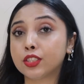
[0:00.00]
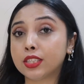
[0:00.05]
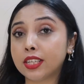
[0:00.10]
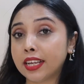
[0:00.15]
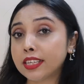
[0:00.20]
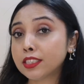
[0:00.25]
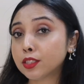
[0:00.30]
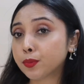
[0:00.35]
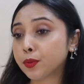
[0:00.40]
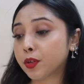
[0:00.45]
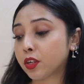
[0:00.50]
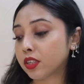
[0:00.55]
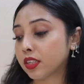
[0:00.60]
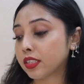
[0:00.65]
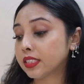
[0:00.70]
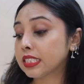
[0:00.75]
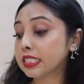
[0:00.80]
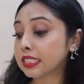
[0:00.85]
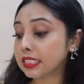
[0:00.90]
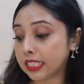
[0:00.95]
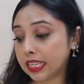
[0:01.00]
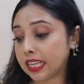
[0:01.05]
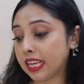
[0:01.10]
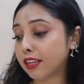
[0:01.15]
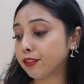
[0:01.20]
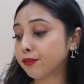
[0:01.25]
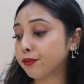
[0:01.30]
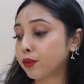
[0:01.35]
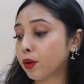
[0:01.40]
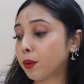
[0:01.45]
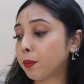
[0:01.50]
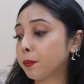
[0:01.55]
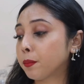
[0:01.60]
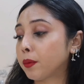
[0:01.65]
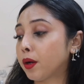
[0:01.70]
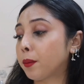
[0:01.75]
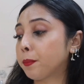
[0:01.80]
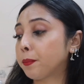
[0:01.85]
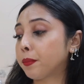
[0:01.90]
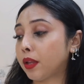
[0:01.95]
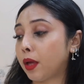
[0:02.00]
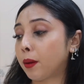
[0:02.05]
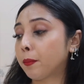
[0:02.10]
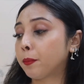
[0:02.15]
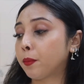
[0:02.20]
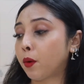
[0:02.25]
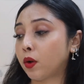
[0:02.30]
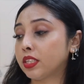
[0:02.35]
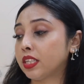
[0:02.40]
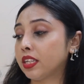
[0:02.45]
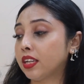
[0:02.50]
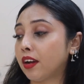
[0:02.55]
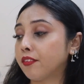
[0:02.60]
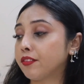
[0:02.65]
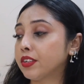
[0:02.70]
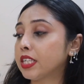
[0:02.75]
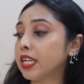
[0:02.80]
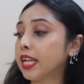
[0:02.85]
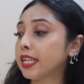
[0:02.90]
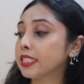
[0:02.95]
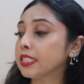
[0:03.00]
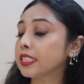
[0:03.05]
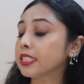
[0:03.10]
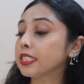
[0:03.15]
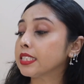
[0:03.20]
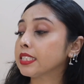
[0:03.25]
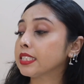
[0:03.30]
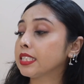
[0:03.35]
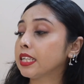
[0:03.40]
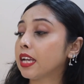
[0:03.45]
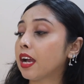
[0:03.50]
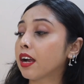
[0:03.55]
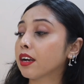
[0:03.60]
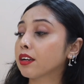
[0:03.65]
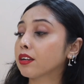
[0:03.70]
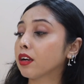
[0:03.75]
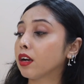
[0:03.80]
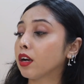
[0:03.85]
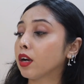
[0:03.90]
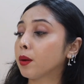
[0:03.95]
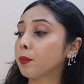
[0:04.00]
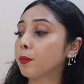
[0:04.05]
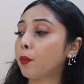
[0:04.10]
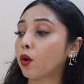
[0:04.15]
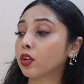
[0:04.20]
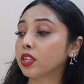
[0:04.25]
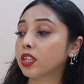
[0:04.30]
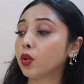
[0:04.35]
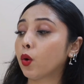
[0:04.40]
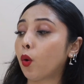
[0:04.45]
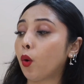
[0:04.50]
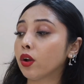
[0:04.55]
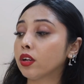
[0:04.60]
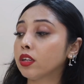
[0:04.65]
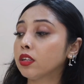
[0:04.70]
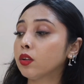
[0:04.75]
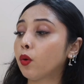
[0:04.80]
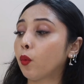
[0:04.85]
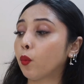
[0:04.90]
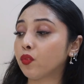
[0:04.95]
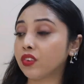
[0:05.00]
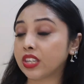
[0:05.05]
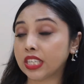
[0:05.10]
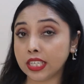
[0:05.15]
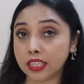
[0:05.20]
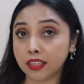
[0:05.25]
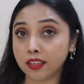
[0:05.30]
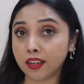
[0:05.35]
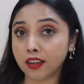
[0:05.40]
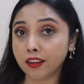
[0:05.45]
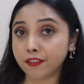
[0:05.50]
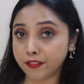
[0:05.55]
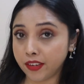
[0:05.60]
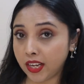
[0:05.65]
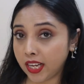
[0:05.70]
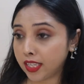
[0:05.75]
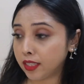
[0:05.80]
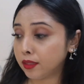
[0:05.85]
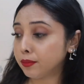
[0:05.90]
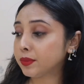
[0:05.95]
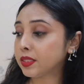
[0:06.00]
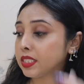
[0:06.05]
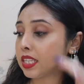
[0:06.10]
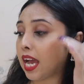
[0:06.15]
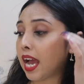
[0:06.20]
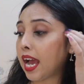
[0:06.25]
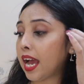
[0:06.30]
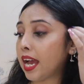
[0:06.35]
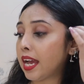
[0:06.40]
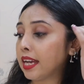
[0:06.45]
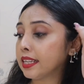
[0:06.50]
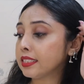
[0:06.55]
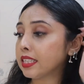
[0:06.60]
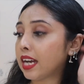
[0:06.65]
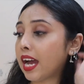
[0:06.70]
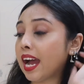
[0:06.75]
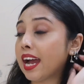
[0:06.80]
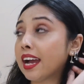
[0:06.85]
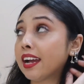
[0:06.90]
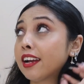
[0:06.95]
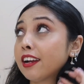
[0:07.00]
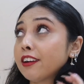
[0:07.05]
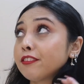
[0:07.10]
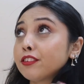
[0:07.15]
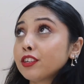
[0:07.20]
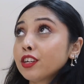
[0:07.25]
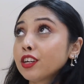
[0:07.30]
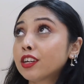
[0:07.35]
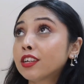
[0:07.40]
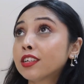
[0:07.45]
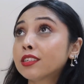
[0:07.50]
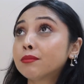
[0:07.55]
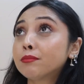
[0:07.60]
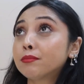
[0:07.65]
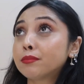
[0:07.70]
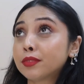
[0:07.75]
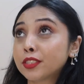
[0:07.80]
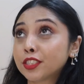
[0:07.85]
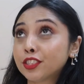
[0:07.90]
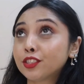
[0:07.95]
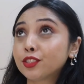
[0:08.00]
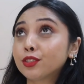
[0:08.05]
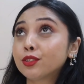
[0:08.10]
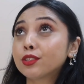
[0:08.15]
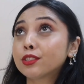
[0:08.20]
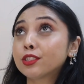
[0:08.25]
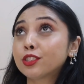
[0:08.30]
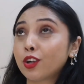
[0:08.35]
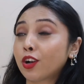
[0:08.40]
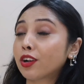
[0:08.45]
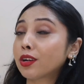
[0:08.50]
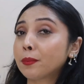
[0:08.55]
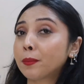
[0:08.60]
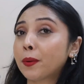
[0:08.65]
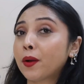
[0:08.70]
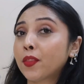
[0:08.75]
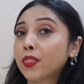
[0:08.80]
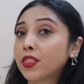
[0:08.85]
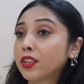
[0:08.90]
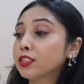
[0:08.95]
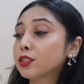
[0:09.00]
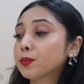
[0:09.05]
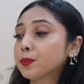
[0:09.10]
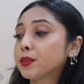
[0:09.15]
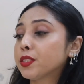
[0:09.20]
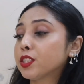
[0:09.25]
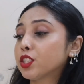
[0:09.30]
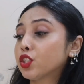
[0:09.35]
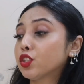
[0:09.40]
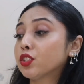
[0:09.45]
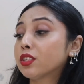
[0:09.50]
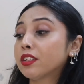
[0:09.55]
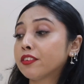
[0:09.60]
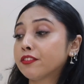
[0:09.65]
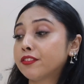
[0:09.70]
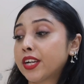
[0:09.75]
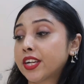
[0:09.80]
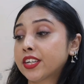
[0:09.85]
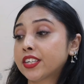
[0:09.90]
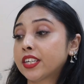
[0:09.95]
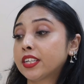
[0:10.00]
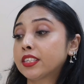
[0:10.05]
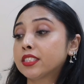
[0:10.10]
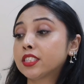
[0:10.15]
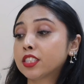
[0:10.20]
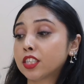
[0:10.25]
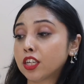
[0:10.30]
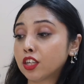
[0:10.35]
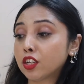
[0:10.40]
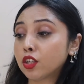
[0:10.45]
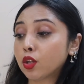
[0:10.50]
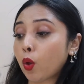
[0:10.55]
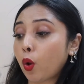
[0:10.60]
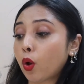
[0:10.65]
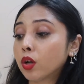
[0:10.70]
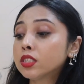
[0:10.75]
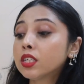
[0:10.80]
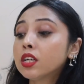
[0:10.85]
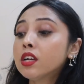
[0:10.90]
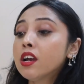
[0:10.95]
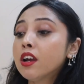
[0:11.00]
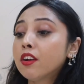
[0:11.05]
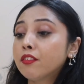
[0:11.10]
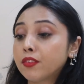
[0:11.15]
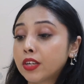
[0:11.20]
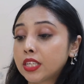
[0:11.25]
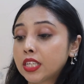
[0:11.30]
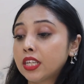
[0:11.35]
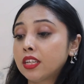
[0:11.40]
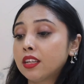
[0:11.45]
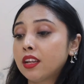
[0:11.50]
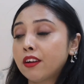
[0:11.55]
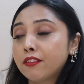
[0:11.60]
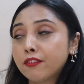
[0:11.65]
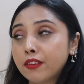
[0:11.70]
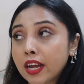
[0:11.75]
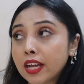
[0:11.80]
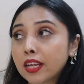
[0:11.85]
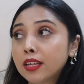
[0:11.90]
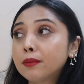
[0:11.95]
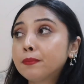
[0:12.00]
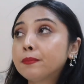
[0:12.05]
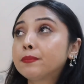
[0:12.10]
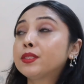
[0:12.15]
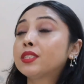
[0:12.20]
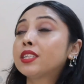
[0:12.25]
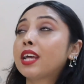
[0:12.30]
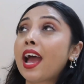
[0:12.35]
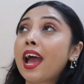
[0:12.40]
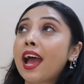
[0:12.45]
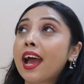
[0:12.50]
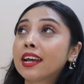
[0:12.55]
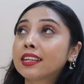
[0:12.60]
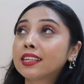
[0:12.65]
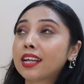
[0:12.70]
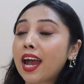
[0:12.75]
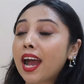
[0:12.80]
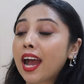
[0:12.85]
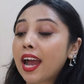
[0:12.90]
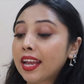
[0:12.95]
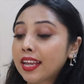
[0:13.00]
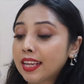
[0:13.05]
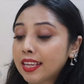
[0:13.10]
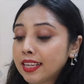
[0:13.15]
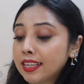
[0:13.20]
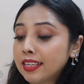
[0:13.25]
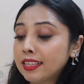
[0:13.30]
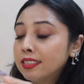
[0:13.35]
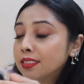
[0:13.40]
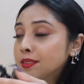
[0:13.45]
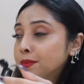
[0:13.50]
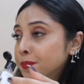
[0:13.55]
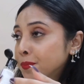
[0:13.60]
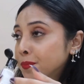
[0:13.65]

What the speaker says: so the next product is again from Plum Body Lovin', and it is their body oil vanilla vibes, and I have heard Mridul talk about this particular variant a lot, vanilla vibes, and I